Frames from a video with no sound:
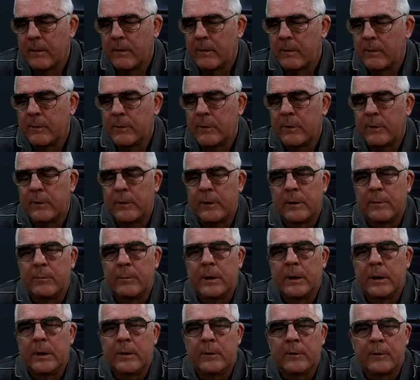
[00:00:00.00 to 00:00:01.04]
So that
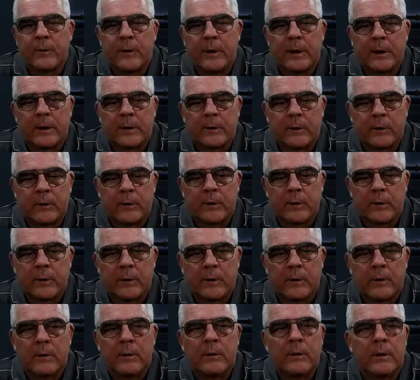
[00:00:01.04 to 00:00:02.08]
might affect
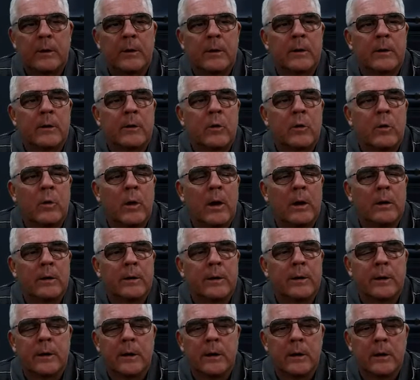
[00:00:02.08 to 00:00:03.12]
the
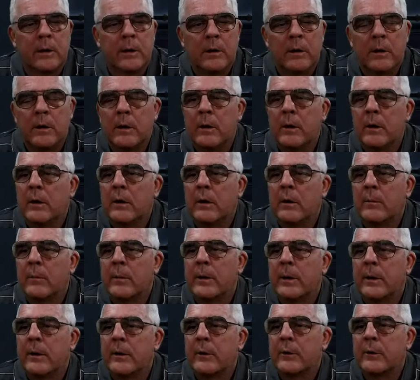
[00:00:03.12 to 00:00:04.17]
quality. But
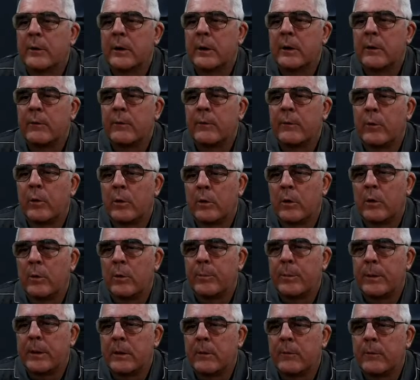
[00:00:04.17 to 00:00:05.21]
here's an E4
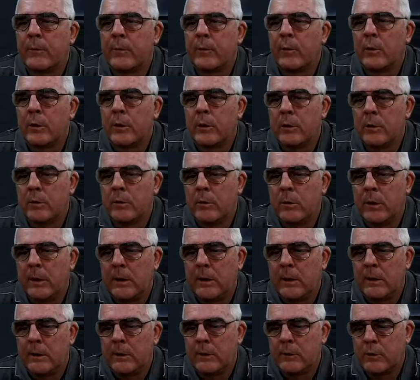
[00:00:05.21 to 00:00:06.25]
opening for you,
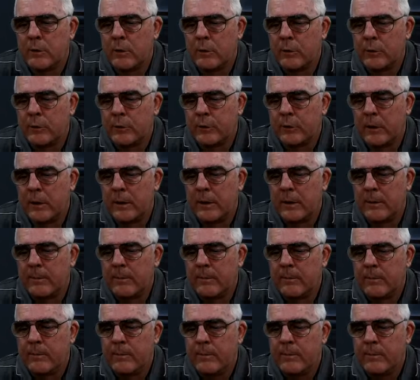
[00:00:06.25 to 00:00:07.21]
Joe Slime.